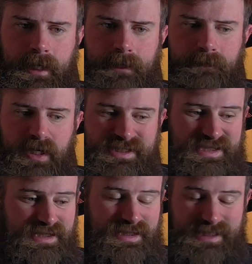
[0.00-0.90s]
As I
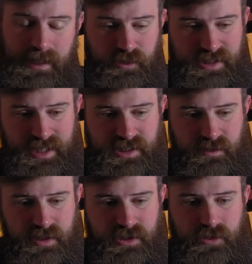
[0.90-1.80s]
say, time was
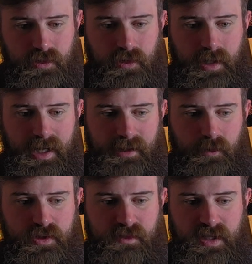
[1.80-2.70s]
against me, so I
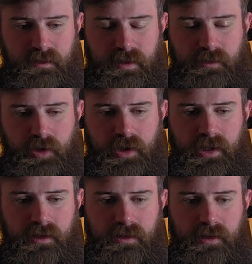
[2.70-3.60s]
was meant to be putting
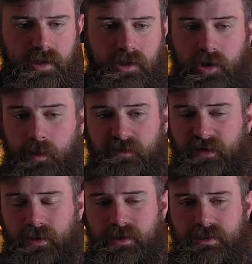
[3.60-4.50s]
in a couple of
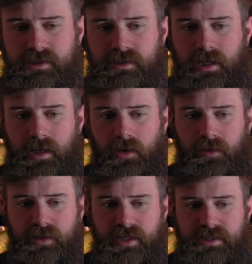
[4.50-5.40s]
hours
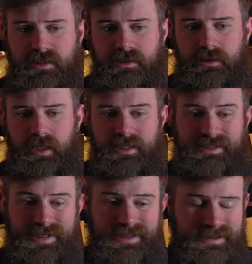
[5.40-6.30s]
on this
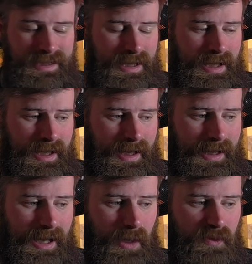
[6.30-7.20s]
last night.
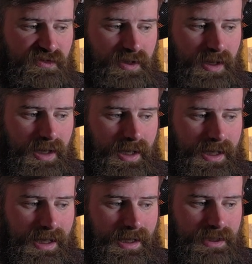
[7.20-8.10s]
However, I
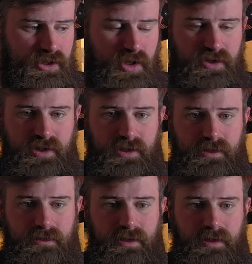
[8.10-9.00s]
had
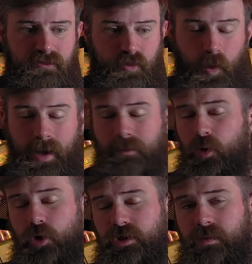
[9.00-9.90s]
other quite
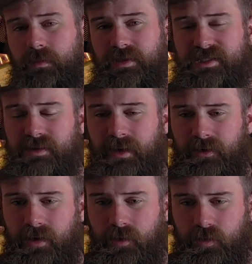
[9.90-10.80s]
important commitments in the
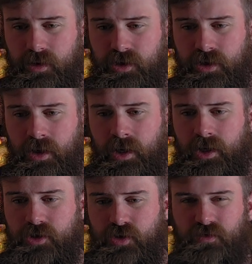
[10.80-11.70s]
background which
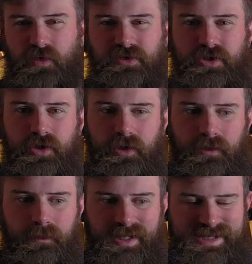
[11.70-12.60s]
sort of
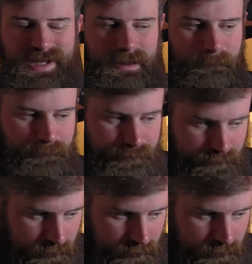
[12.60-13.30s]
overtook my time.